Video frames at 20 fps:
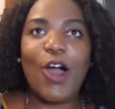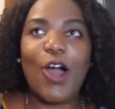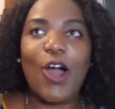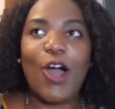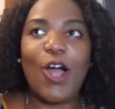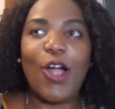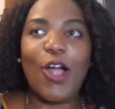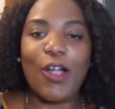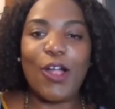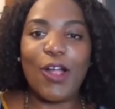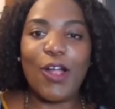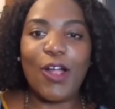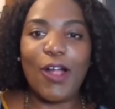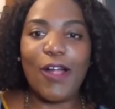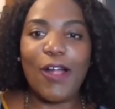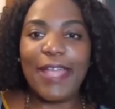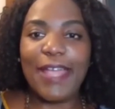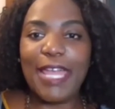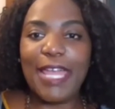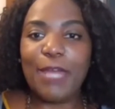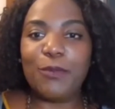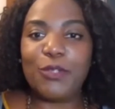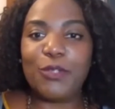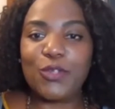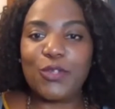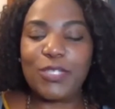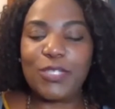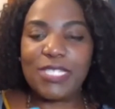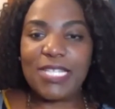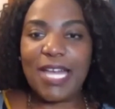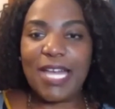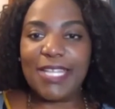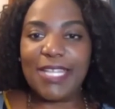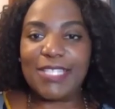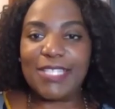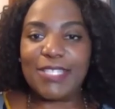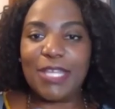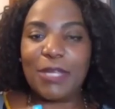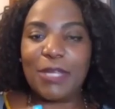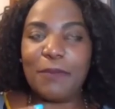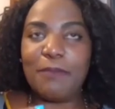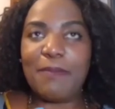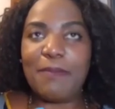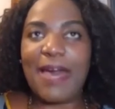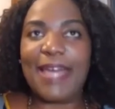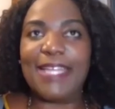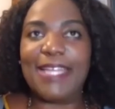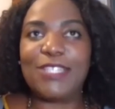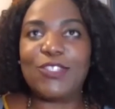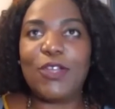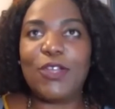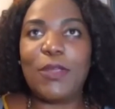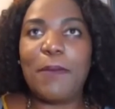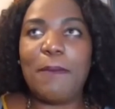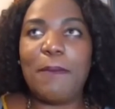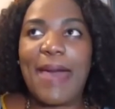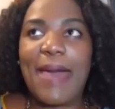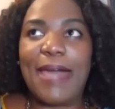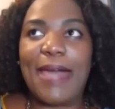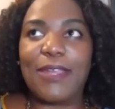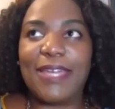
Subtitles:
are able. So it's not a matter.